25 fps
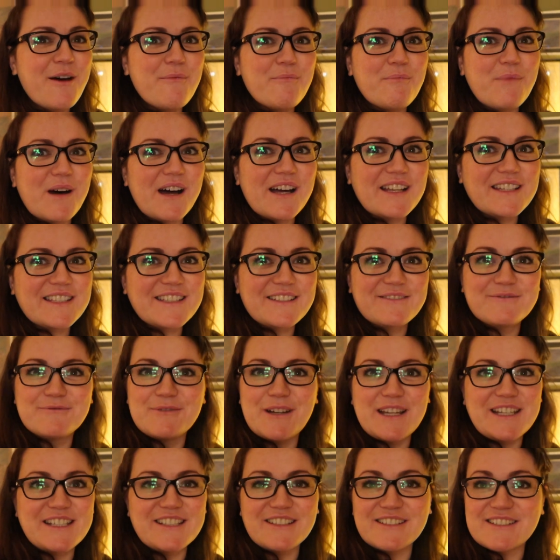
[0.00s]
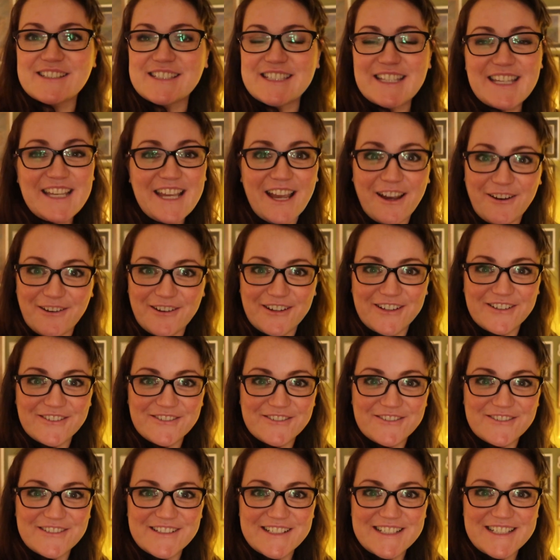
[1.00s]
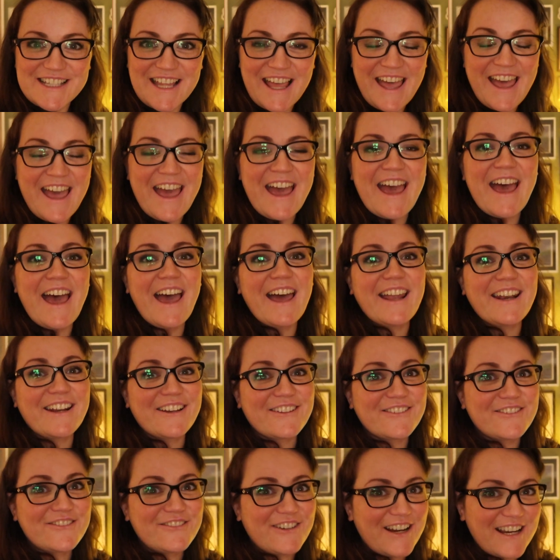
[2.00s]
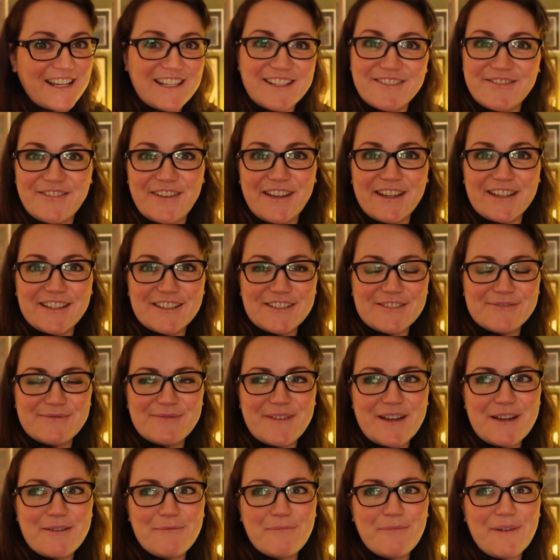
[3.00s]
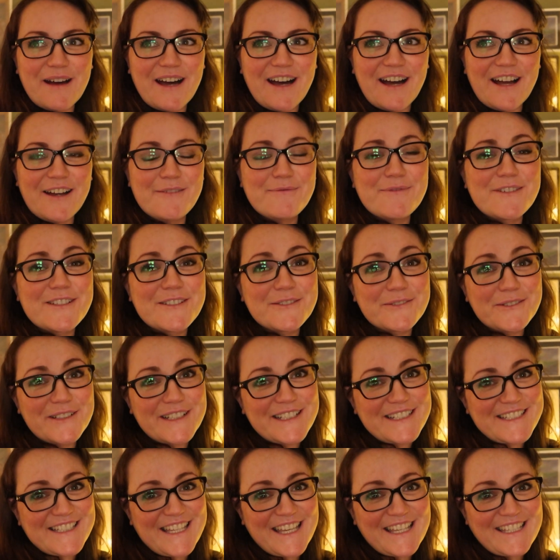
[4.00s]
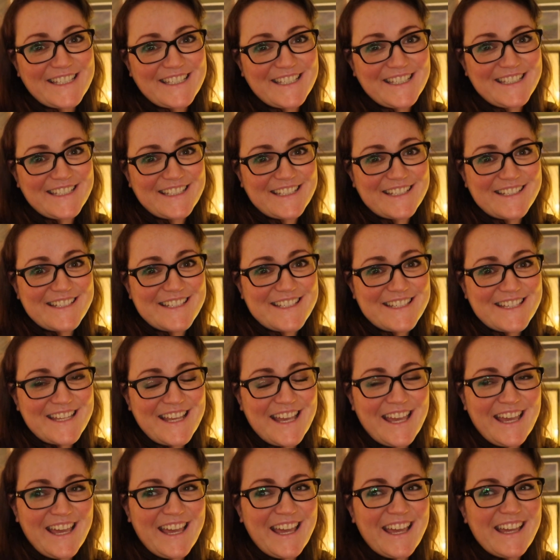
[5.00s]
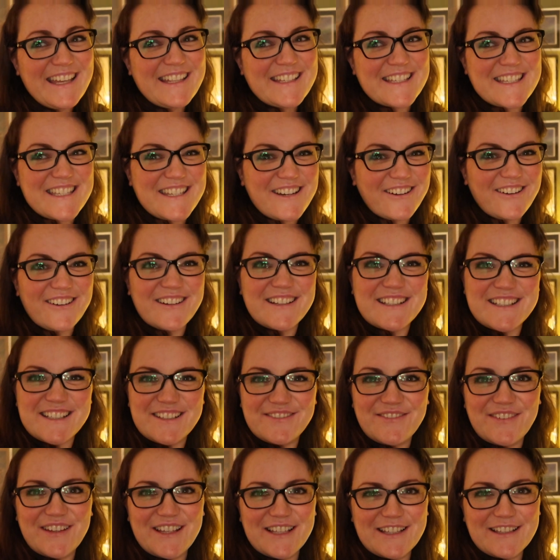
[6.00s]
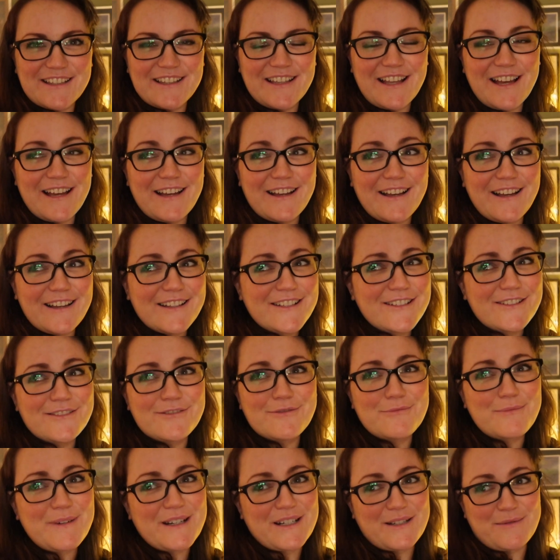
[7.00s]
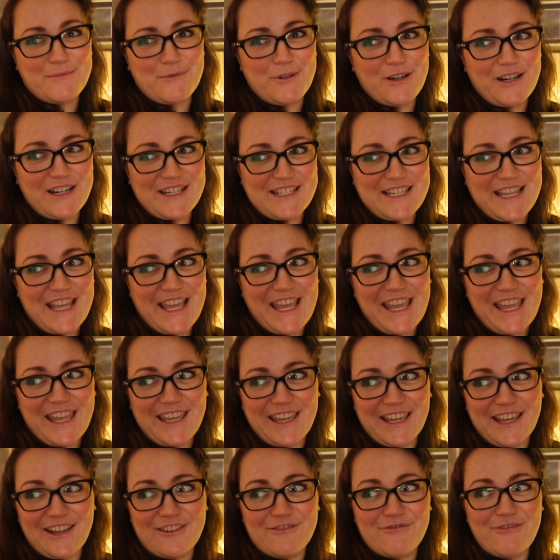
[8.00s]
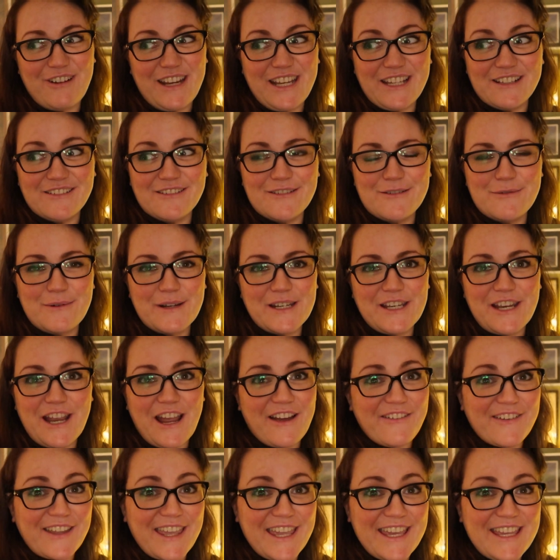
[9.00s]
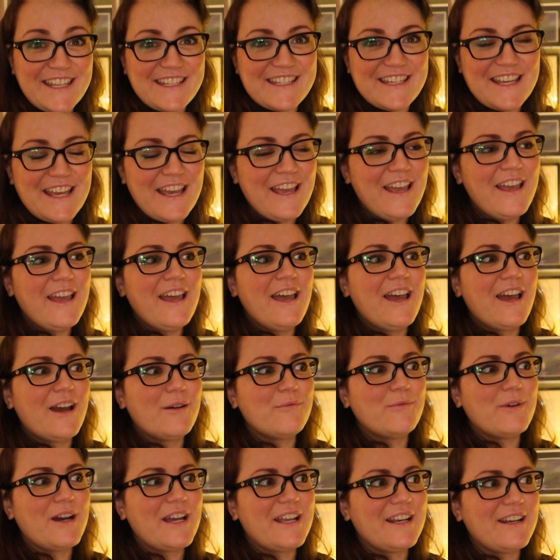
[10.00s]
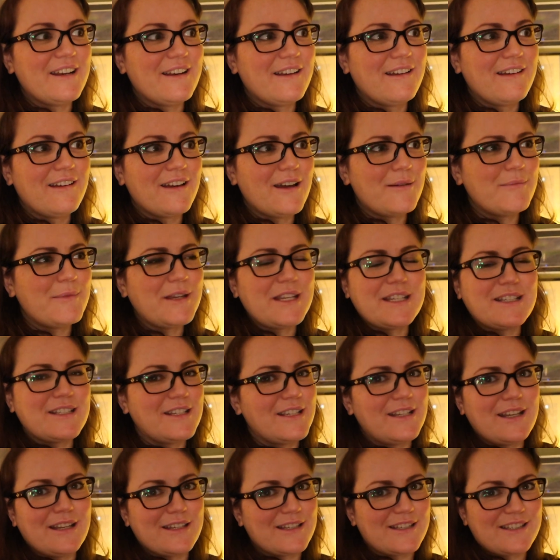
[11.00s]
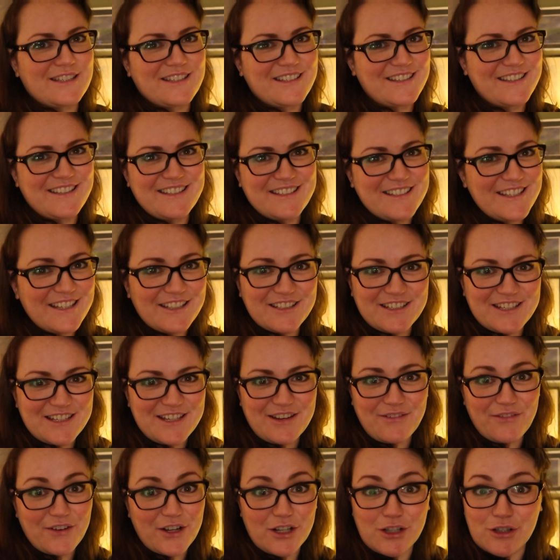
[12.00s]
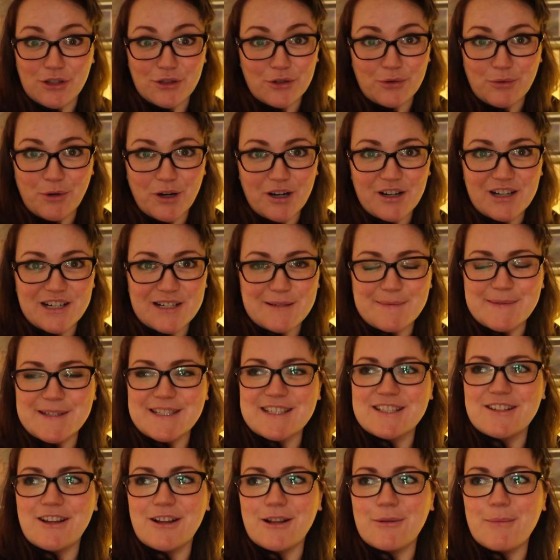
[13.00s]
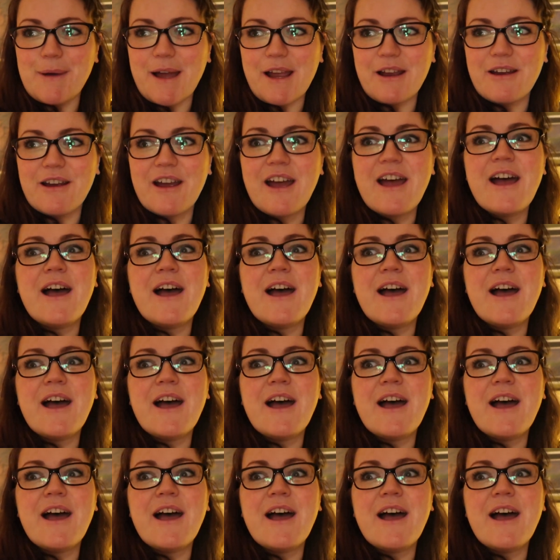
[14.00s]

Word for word: but we shall see how it goes, and I'll try to film. But I'm so excited because it starts to feel so much more exciting and real when you have a kid, and when, I mean, she still doesn't have a clue what Christmas is all about,